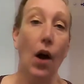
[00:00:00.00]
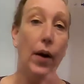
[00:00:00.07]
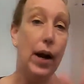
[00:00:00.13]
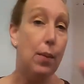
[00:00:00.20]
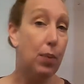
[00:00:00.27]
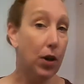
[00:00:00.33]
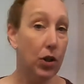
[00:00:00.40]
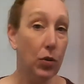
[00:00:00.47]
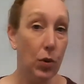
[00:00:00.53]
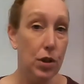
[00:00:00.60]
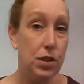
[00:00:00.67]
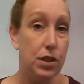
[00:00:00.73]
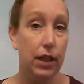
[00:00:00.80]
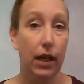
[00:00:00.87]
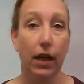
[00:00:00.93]
All right, bunch of
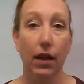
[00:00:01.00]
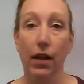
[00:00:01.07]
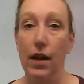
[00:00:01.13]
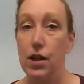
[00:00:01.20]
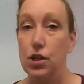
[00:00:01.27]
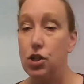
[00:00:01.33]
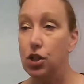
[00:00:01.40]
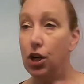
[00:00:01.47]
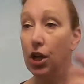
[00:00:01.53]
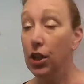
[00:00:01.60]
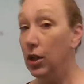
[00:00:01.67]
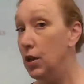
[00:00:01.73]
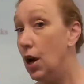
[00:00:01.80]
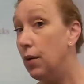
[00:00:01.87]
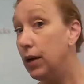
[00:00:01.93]
words in English.
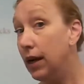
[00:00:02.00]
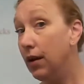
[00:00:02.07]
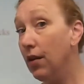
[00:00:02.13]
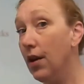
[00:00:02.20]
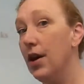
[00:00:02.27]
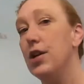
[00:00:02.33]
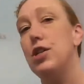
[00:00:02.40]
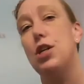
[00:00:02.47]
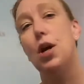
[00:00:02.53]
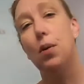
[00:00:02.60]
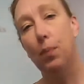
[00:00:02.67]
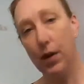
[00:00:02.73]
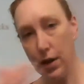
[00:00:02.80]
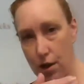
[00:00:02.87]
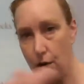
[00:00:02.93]
You know English,
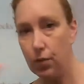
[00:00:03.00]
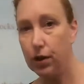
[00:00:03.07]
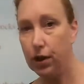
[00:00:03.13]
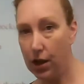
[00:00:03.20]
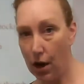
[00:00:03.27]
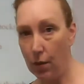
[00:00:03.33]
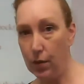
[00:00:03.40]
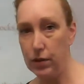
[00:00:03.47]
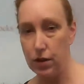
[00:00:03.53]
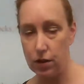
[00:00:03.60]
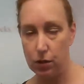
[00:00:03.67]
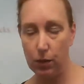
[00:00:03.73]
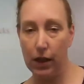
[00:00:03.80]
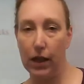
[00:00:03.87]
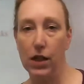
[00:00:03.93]
but you don't really know what
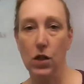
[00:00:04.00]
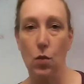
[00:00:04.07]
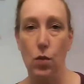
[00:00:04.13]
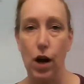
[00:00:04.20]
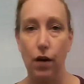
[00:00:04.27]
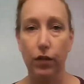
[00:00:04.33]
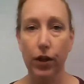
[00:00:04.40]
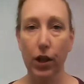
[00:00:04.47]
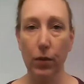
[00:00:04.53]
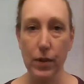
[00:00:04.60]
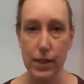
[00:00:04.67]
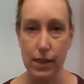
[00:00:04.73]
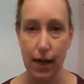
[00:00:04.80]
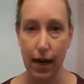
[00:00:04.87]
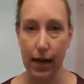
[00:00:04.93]
this means whenever you're
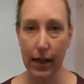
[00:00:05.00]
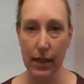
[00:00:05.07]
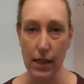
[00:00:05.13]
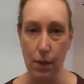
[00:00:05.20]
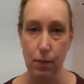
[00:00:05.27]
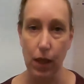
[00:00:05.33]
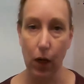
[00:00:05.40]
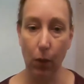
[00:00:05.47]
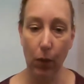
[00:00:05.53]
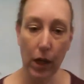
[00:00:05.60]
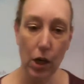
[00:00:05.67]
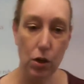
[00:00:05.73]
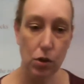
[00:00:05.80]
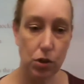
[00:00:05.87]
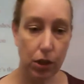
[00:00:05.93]
reciting something, we
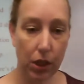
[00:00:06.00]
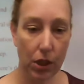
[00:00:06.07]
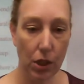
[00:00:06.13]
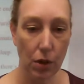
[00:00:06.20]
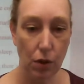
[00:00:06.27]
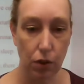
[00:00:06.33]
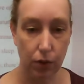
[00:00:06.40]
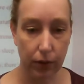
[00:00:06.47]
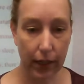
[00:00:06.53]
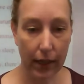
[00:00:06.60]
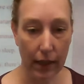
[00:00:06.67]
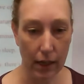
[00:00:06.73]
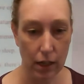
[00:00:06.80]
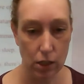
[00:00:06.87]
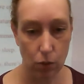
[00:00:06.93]
usually do three
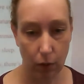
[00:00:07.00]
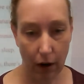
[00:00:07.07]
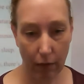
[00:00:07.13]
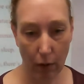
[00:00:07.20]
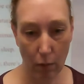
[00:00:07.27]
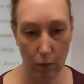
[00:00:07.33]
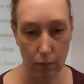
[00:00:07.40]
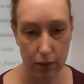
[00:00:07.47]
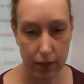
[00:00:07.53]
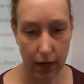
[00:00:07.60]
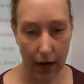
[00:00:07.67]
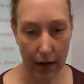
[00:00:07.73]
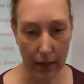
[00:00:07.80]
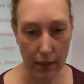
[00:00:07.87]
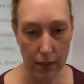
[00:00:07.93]
things whenever we're
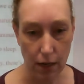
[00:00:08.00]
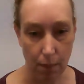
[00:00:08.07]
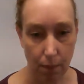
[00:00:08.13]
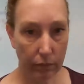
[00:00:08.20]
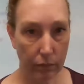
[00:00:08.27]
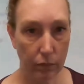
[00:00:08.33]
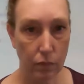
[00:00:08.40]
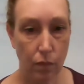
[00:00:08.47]
reciting something.